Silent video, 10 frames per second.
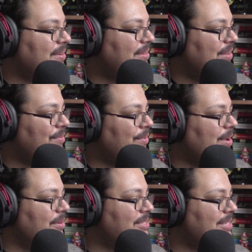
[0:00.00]

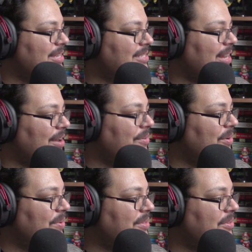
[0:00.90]
Reader says that I don't
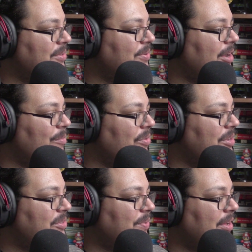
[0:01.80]
know what to do. I'm
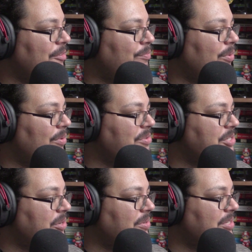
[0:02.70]
only 12. Bro, no
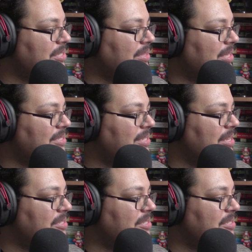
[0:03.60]
joke, because they said